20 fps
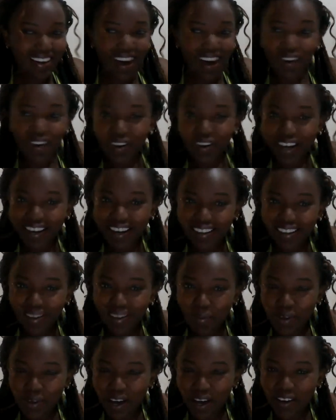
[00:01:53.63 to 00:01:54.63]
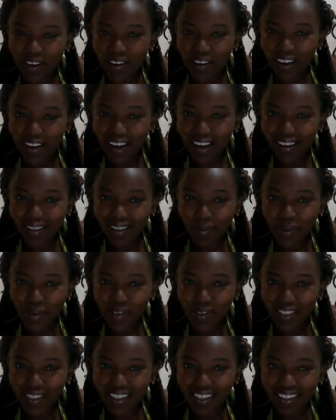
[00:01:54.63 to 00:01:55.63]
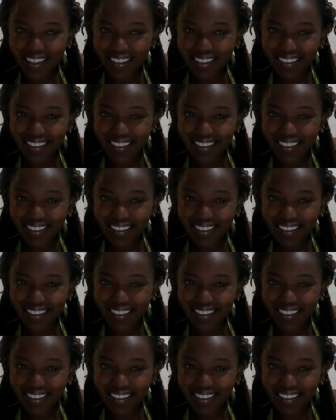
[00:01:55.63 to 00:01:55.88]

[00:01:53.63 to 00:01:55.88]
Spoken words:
Are you hearing the music?